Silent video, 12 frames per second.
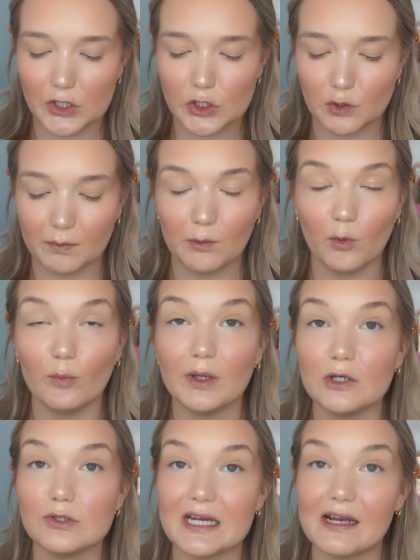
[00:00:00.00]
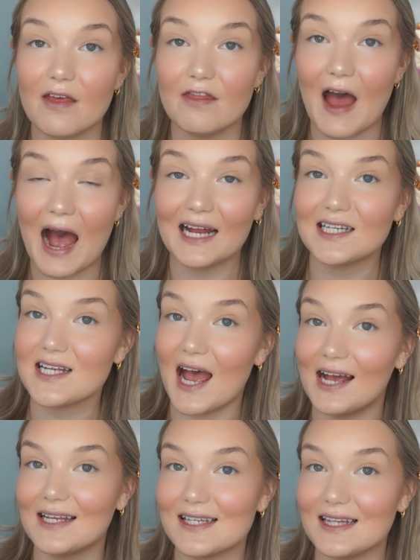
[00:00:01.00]
so we will be using that
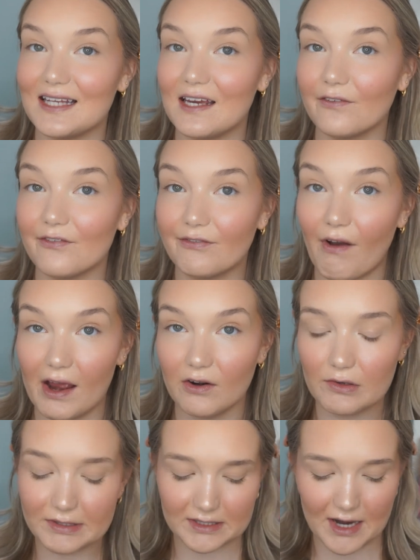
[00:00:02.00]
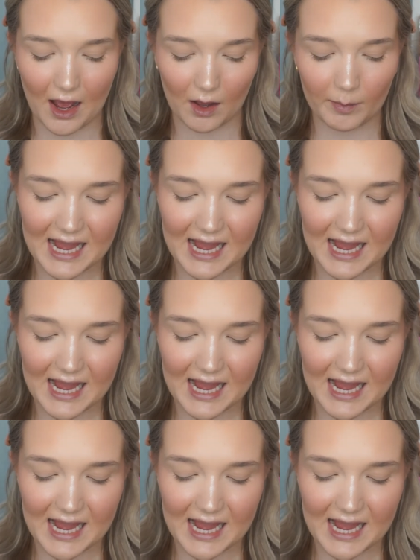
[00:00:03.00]
as the final step.